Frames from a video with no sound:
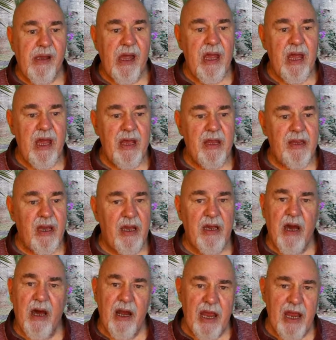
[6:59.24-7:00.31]
The
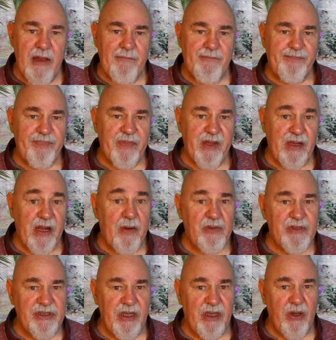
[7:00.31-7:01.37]
curry, that
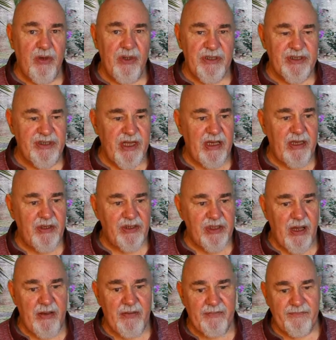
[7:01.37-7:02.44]
was the longest thing,
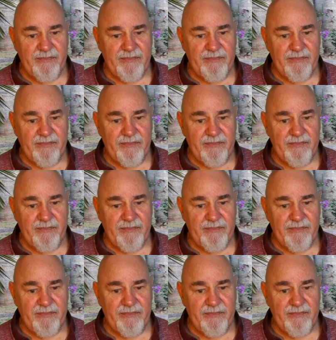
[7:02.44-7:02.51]
because